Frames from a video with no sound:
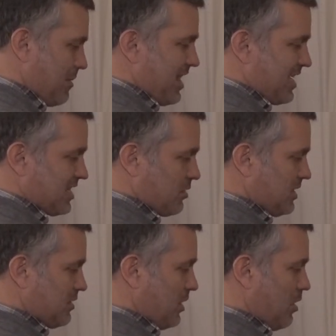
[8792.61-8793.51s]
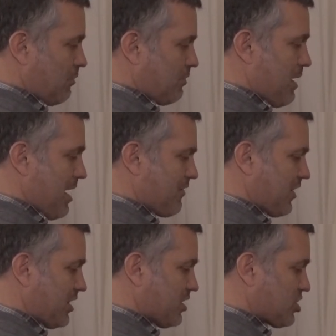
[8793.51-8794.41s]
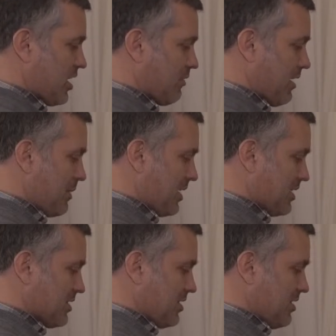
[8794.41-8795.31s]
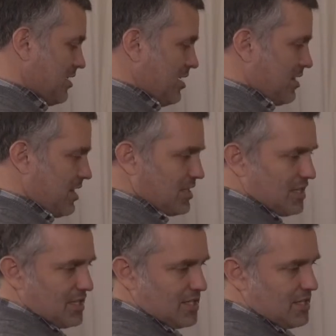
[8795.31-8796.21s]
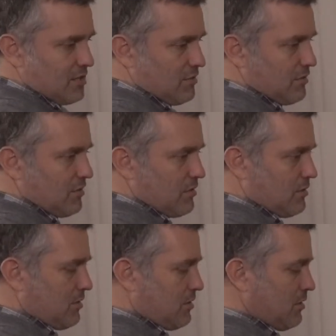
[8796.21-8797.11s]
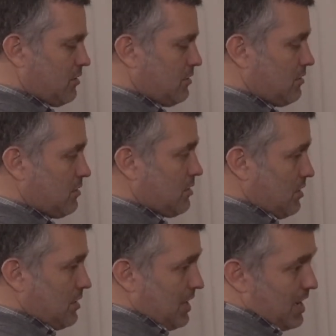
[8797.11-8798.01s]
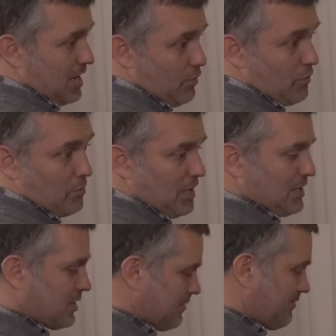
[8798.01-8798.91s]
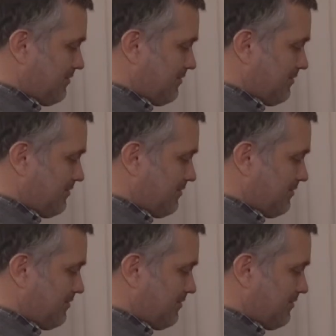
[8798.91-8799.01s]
I mean, that's the reason we all navigated to China, right? Because things in the States are kind of overpriced.